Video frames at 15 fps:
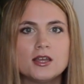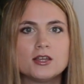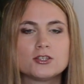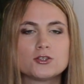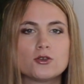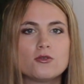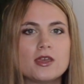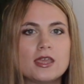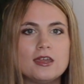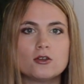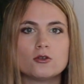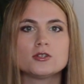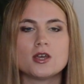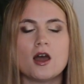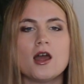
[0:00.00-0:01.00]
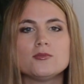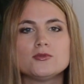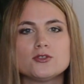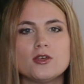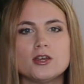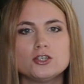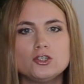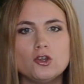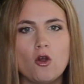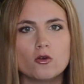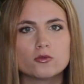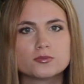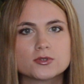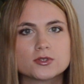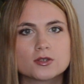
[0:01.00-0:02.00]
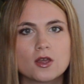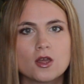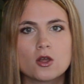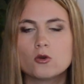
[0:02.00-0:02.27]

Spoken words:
so they get on time to their jobs.